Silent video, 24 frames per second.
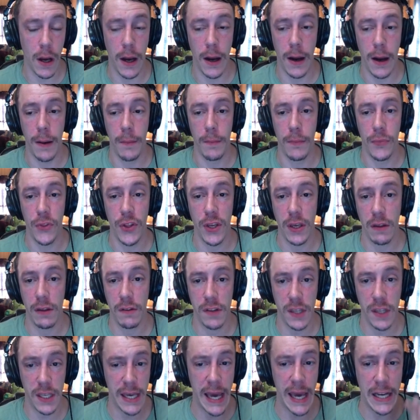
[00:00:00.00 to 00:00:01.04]
um, the
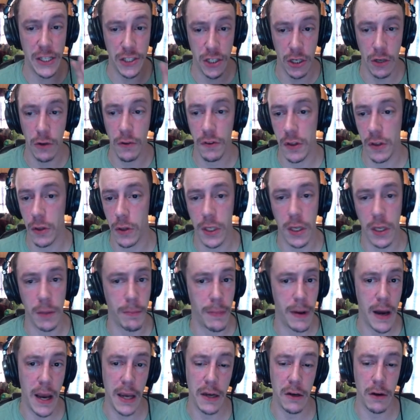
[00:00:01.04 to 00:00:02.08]
Zcash InnoSilicon
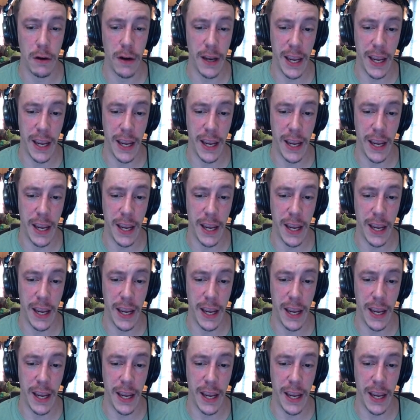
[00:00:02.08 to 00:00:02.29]
miner,